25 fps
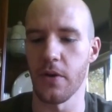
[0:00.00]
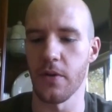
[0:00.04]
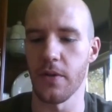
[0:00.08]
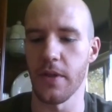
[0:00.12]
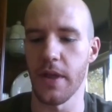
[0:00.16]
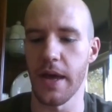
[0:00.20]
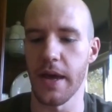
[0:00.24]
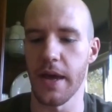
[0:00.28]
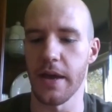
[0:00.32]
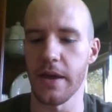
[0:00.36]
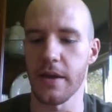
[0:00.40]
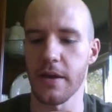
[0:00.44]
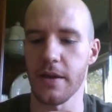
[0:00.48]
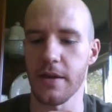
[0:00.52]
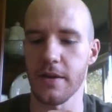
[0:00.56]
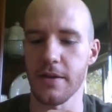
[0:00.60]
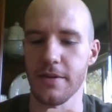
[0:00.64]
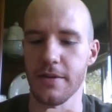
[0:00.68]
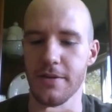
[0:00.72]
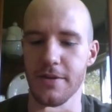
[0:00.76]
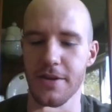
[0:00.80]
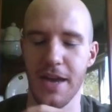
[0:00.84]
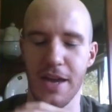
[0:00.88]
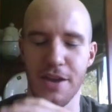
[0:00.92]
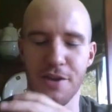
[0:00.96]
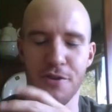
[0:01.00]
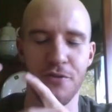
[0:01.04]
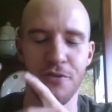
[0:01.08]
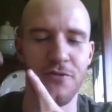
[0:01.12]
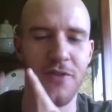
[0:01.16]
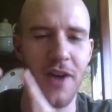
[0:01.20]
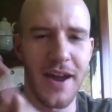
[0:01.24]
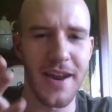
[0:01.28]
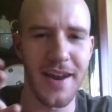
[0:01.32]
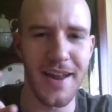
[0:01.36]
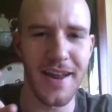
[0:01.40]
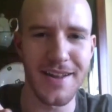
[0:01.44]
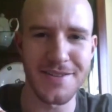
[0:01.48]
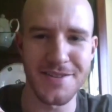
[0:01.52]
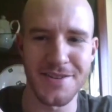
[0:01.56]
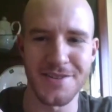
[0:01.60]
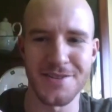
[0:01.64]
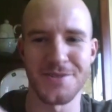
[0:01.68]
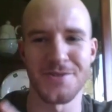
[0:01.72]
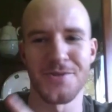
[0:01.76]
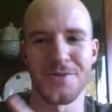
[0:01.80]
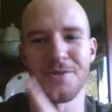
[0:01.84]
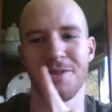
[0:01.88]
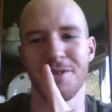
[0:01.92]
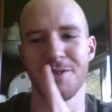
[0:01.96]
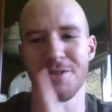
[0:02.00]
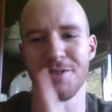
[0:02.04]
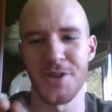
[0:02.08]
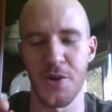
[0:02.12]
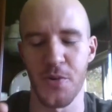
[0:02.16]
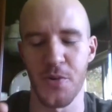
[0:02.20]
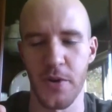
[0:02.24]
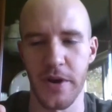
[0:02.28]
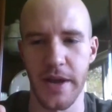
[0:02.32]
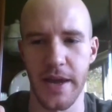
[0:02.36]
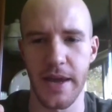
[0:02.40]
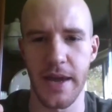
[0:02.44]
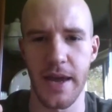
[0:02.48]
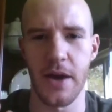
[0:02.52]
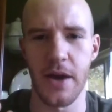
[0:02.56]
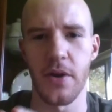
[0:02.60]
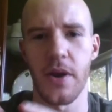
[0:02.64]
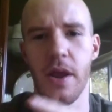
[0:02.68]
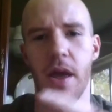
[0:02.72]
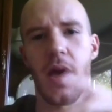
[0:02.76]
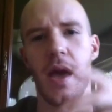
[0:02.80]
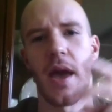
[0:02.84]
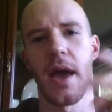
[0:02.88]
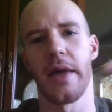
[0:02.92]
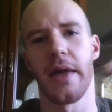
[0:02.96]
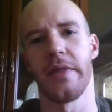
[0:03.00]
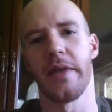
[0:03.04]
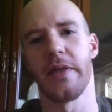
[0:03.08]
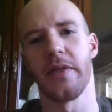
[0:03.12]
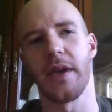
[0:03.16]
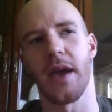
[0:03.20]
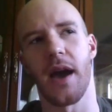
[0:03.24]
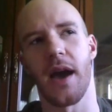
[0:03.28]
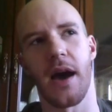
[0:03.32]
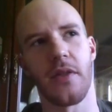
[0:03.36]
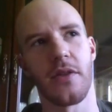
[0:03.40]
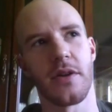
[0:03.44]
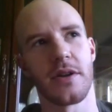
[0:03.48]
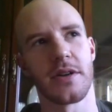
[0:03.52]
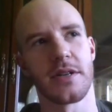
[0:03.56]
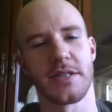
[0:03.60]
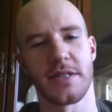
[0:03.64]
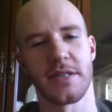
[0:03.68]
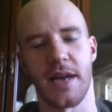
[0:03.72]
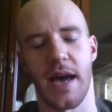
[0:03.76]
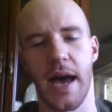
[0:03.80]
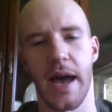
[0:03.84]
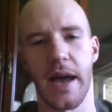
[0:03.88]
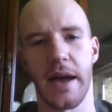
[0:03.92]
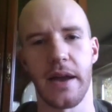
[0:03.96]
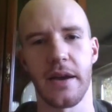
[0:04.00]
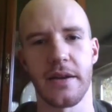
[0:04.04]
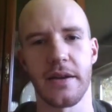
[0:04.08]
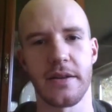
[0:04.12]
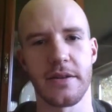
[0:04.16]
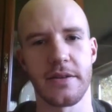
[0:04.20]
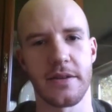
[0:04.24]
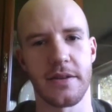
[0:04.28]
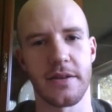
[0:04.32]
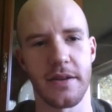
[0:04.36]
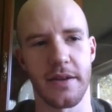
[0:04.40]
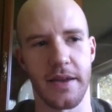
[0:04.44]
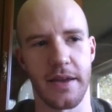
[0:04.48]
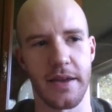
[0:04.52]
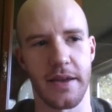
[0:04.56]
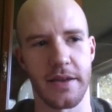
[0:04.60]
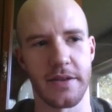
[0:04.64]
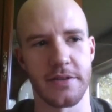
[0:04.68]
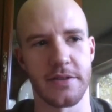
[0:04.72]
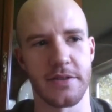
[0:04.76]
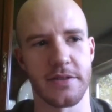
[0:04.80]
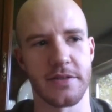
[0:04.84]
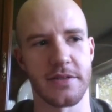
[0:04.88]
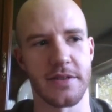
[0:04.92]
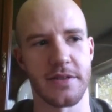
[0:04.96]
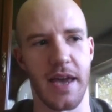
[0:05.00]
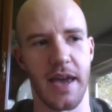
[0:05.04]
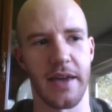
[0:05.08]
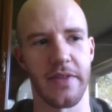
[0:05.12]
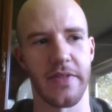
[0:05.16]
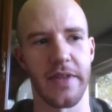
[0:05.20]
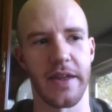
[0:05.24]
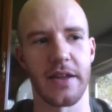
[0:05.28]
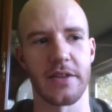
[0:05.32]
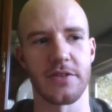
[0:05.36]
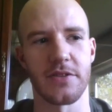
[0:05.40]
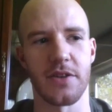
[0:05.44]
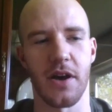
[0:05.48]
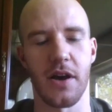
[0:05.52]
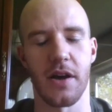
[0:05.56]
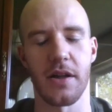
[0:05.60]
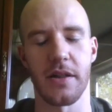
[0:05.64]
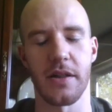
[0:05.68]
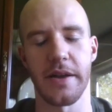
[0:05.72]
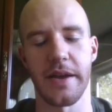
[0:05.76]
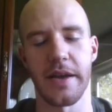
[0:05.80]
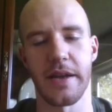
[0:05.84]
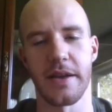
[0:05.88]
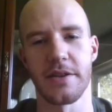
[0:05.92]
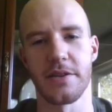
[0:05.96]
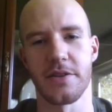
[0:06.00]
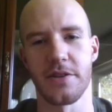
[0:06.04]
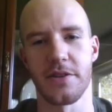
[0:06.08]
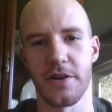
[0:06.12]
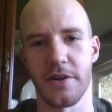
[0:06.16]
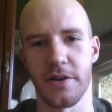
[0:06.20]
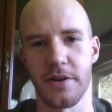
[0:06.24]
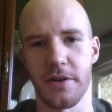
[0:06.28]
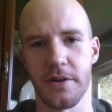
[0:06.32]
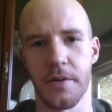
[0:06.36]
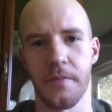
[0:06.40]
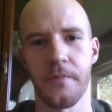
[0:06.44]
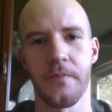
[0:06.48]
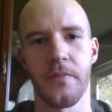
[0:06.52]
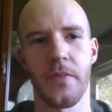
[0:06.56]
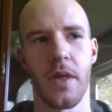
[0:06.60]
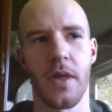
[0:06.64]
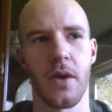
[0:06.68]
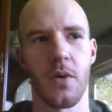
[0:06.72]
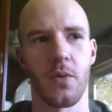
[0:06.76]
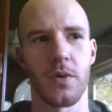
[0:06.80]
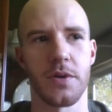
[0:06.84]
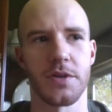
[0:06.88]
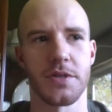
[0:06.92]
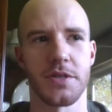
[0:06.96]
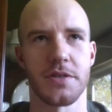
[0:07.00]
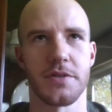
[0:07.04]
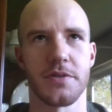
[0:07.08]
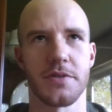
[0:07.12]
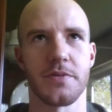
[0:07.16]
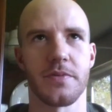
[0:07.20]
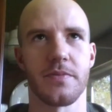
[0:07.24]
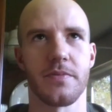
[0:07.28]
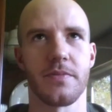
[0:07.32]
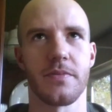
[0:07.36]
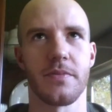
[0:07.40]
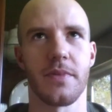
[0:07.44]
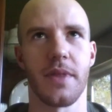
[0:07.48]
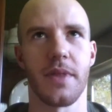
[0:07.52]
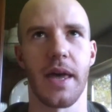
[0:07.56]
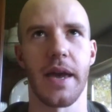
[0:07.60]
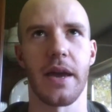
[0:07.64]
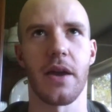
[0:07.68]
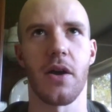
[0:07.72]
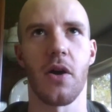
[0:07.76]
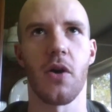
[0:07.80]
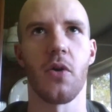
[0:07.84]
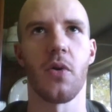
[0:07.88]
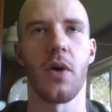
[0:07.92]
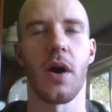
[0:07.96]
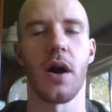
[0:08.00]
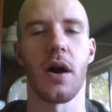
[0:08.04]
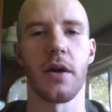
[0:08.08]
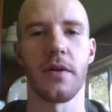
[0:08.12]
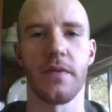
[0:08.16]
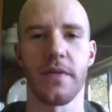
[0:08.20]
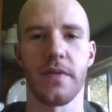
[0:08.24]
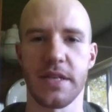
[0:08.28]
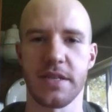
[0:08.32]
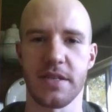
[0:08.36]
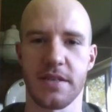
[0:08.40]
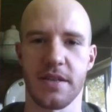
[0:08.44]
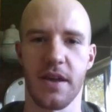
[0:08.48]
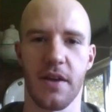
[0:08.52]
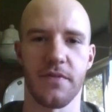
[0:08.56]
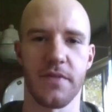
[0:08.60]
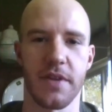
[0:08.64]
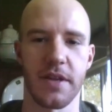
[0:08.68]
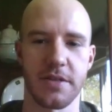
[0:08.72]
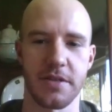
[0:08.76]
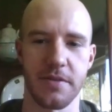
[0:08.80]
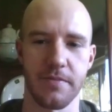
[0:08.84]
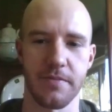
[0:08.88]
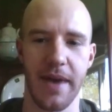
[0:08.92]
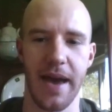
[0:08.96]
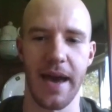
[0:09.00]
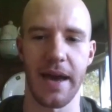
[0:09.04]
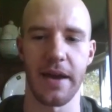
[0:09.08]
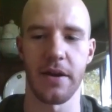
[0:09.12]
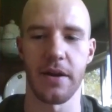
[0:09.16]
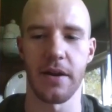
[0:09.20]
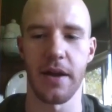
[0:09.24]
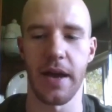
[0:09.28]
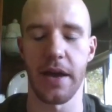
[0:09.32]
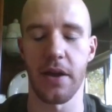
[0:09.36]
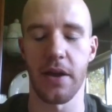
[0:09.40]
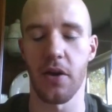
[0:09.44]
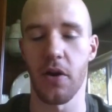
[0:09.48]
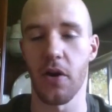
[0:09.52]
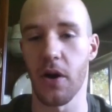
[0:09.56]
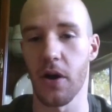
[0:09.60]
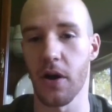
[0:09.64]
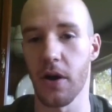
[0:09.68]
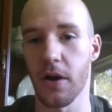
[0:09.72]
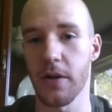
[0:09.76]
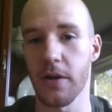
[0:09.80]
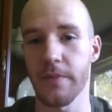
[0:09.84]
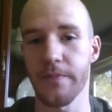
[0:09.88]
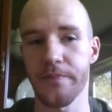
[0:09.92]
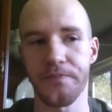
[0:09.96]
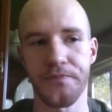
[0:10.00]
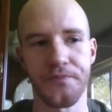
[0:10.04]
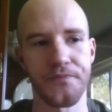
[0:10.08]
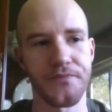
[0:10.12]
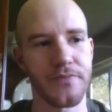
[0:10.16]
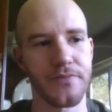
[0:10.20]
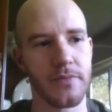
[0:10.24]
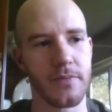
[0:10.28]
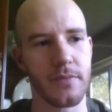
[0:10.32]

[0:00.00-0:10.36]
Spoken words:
like get your finances in order, start working out. And then the other side is saying that it's all internal, which is like, oh, all this stuff doesn't matter at all.